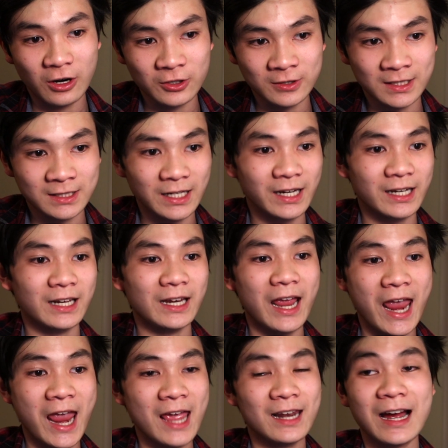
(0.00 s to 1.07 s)
Honor Society,
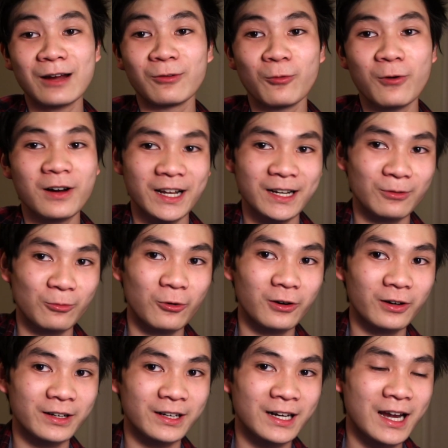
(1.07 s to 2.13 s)
and I won an
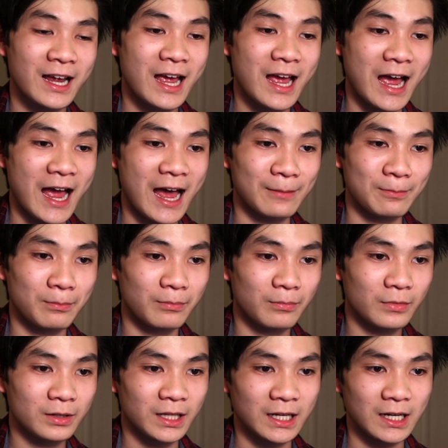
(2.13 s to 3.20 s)
award at
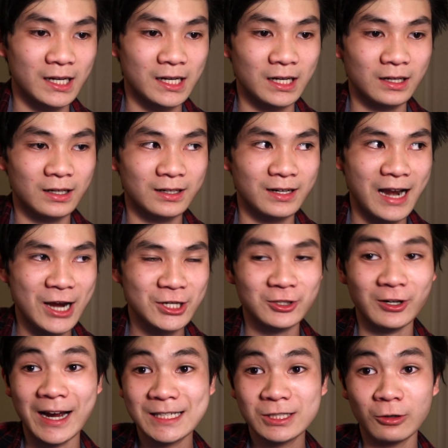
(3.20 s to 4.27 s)
the National
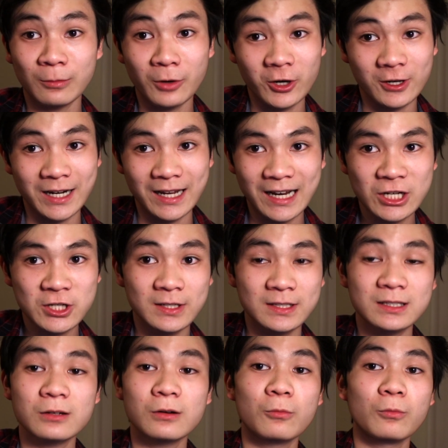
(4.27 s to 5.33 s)
High School Modern Nine
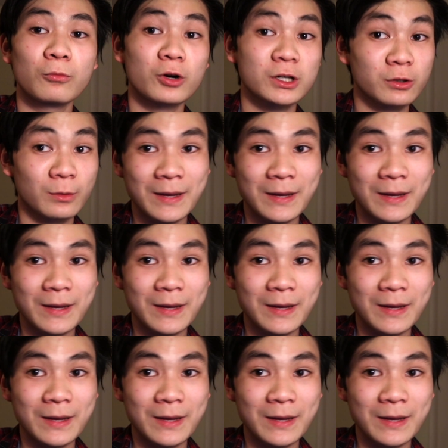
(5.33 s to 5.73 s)
Nations, which we